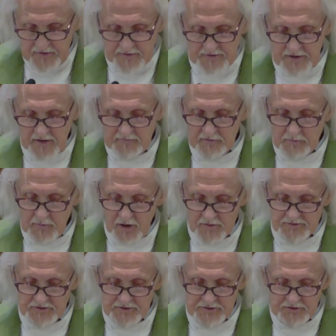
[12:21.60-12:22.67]
of the
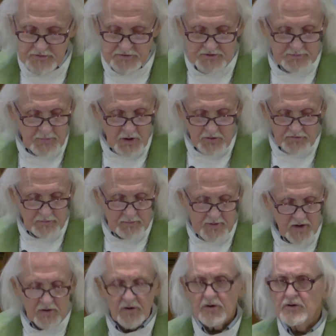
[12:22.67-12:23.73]
multitudes? Both
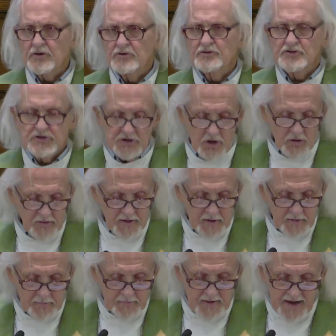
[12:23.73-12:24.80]
miracles show the
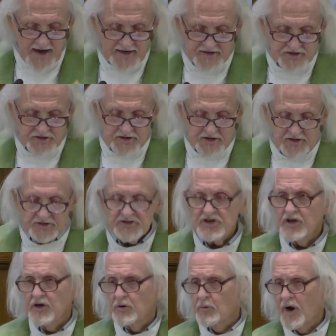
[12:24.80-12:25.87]
compassion and
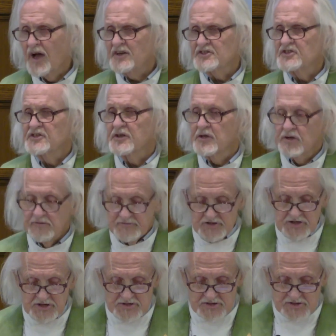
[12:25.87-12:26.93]
generosity of
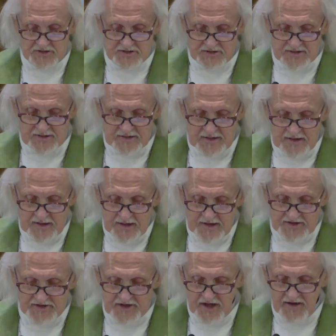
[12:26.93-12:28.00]
Jesus,
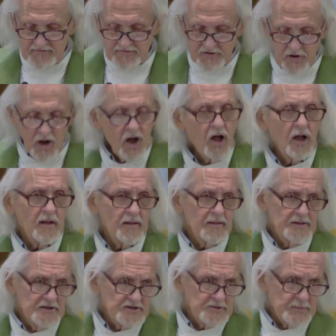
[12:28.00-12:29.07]
his love for all
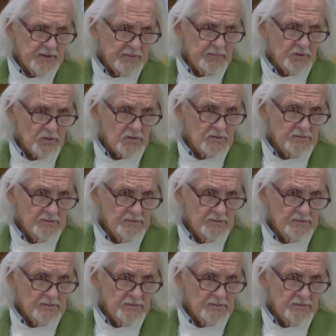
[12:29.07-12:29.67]
his people,